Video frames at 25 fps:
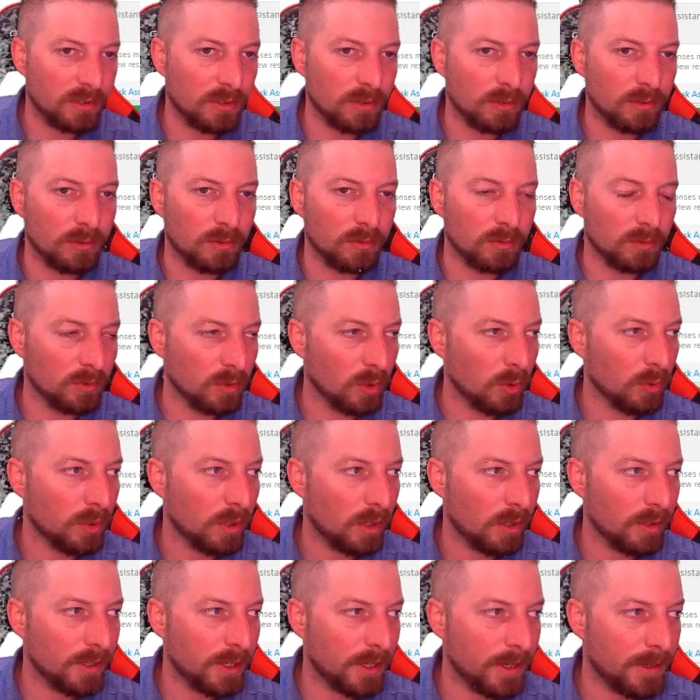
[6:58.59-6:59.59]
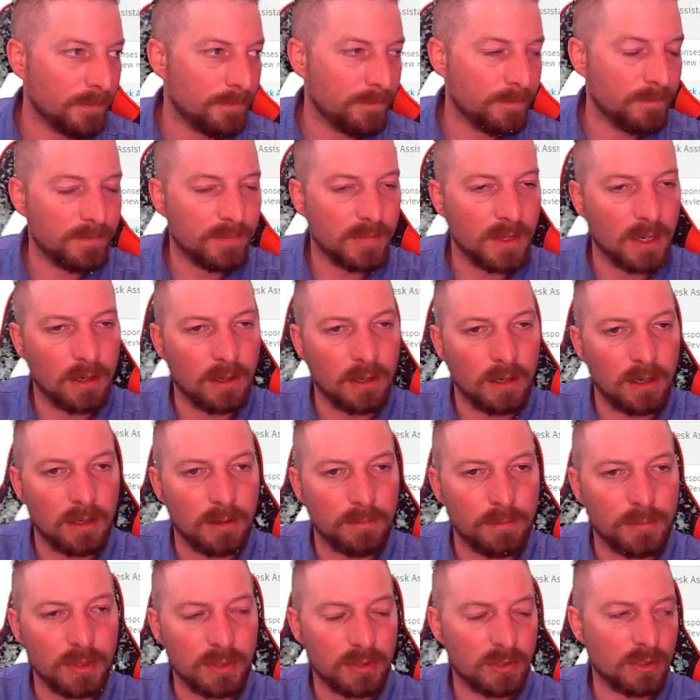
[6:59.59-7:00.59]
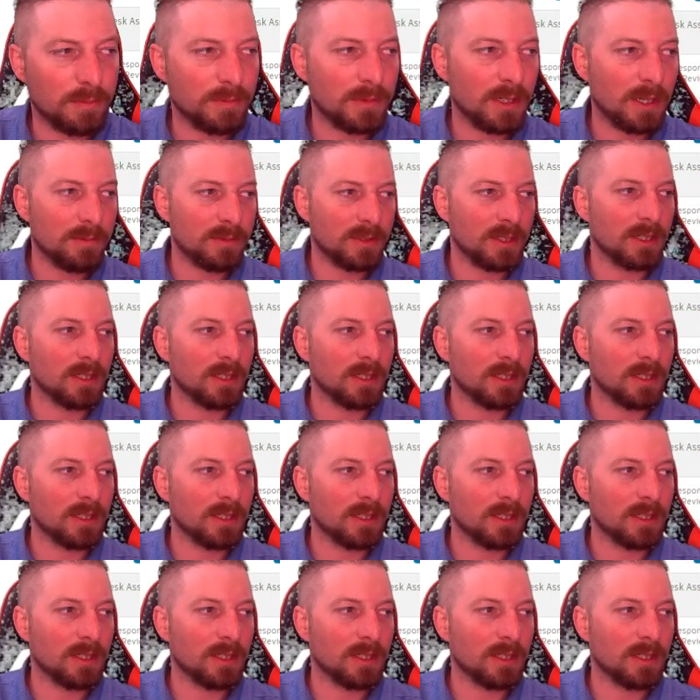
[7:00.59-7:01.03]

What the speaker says: to load all that, but sometimes it